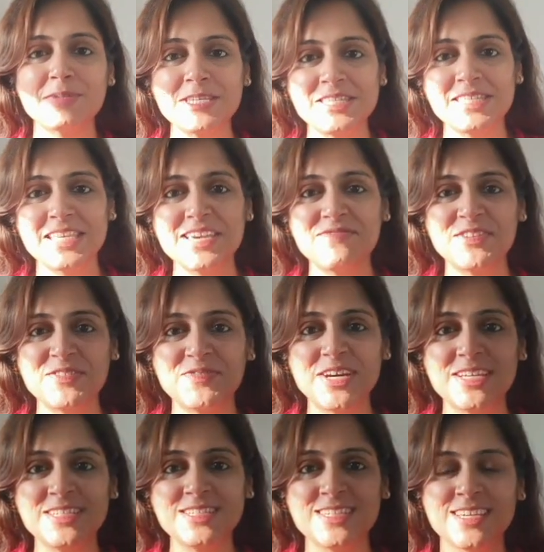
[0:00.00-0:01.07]
Namaste
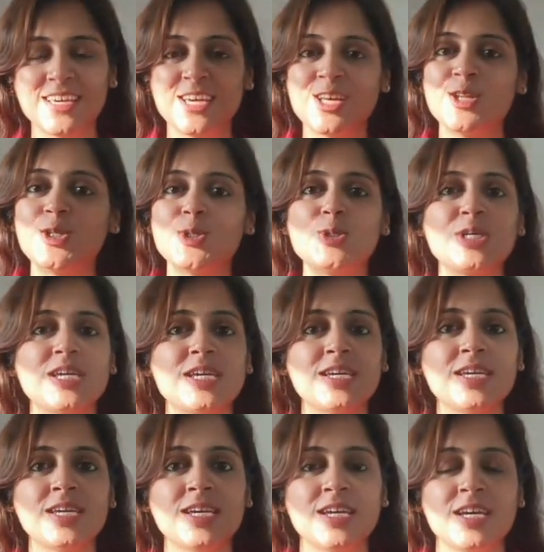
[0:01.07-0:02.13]
everyone.
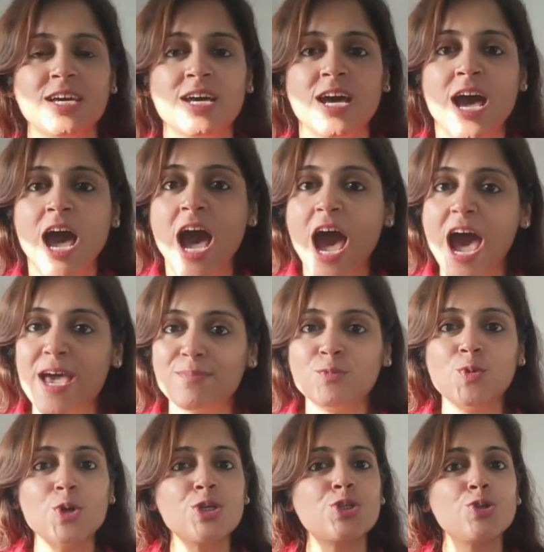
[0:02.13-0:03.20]
Today I'm
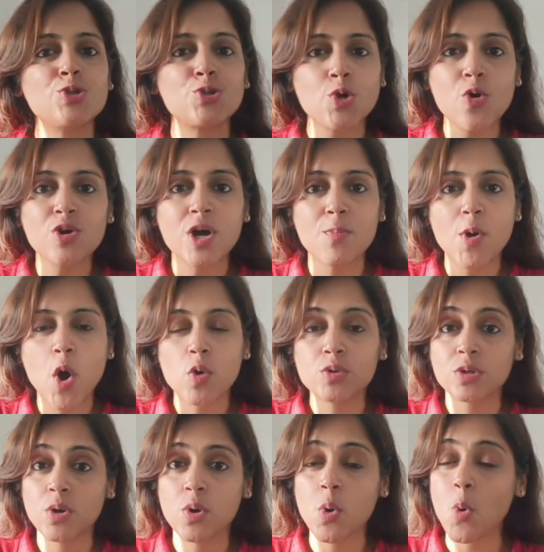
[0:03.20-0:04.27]
going to talk about
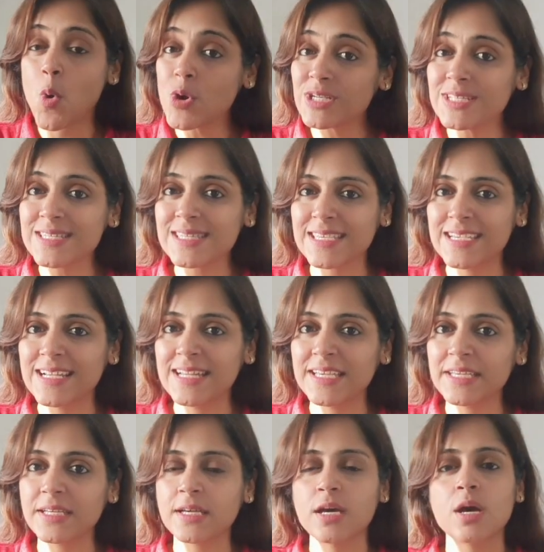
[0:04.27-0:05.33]
what is
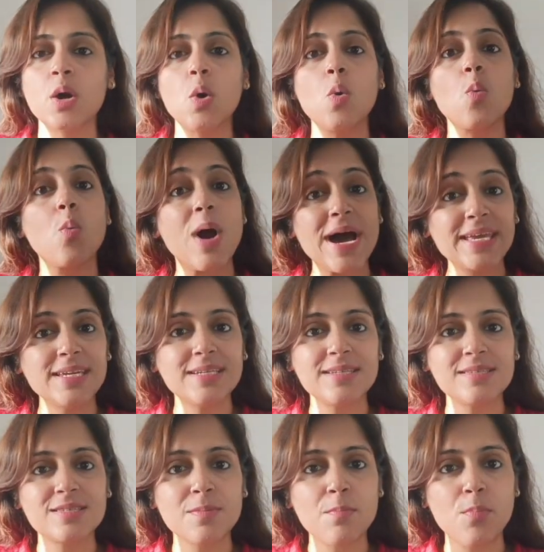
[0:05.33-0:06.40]
healing, why it
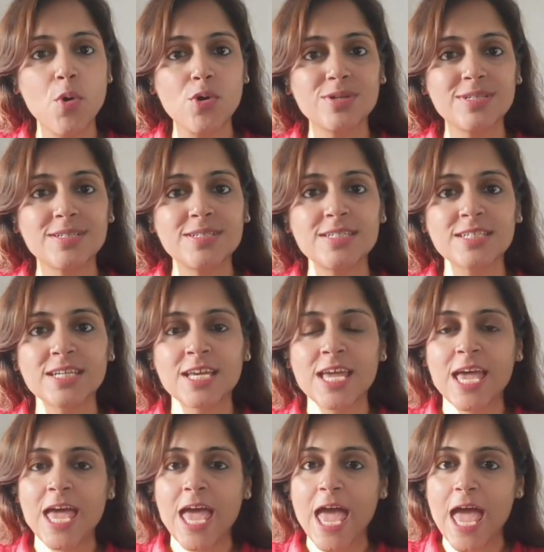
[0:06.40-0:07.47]
is important,
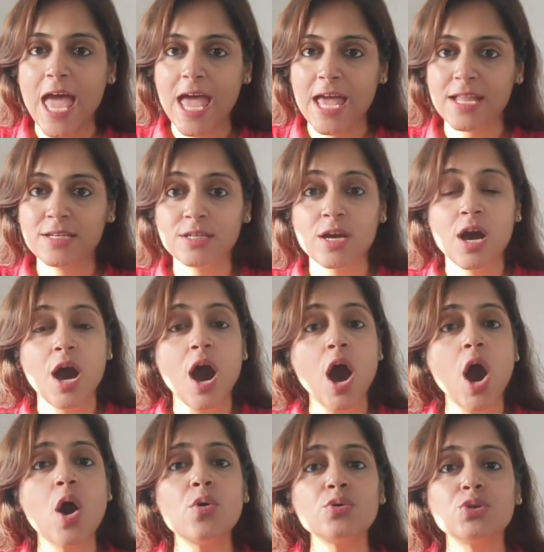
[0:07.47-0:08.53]
and
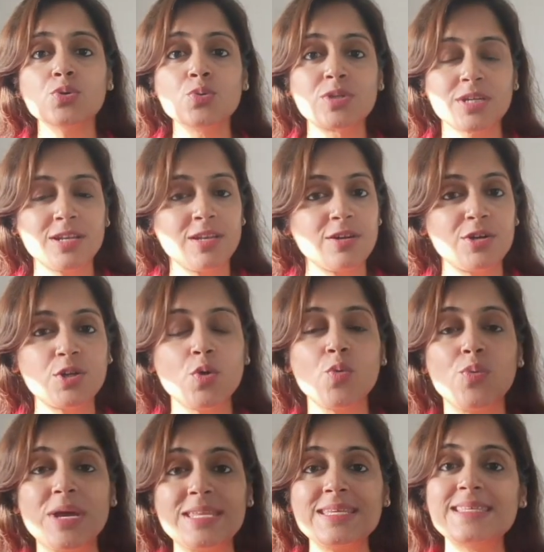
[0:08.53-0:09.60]
how you can learn a
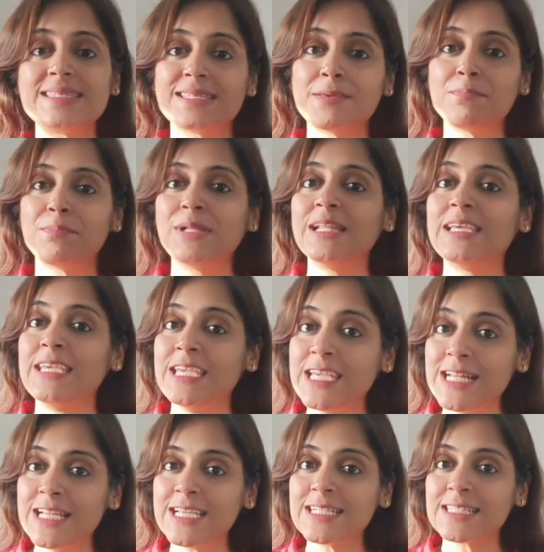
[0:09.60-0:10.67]
very simple
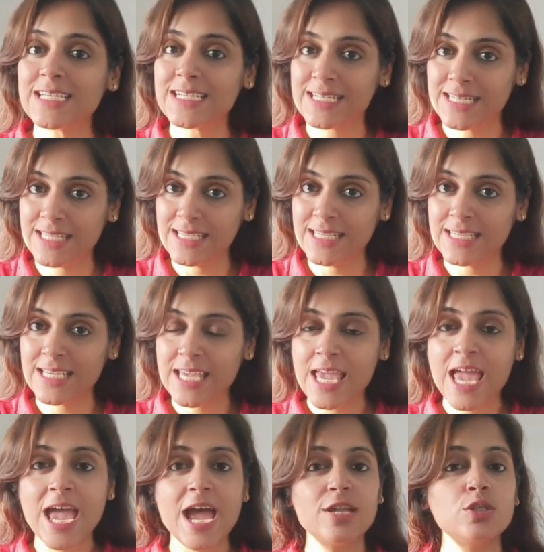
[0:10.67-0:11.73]
healing technique
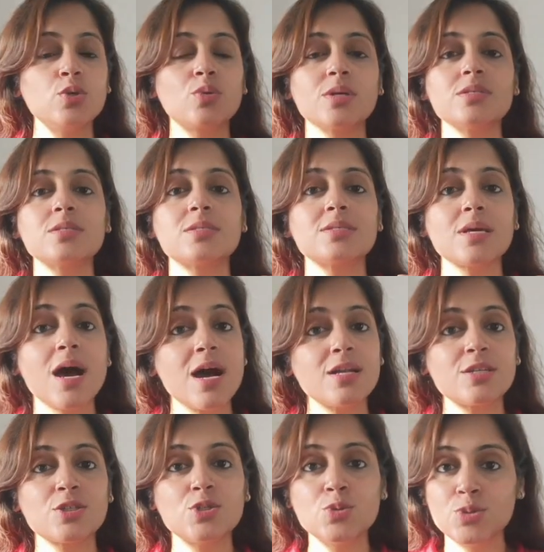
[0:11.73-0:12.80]
and you can
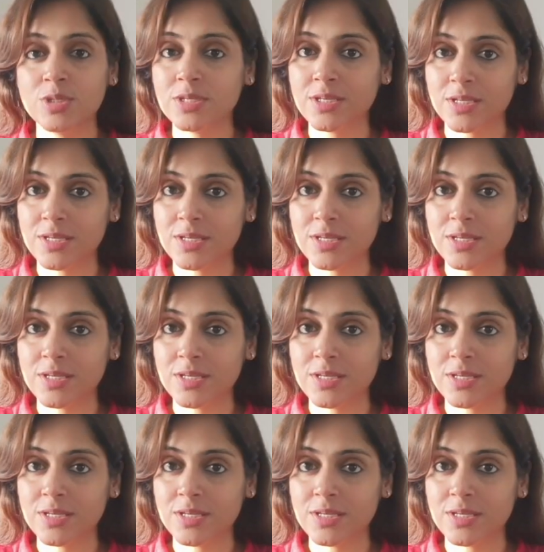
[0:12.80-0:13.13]
start using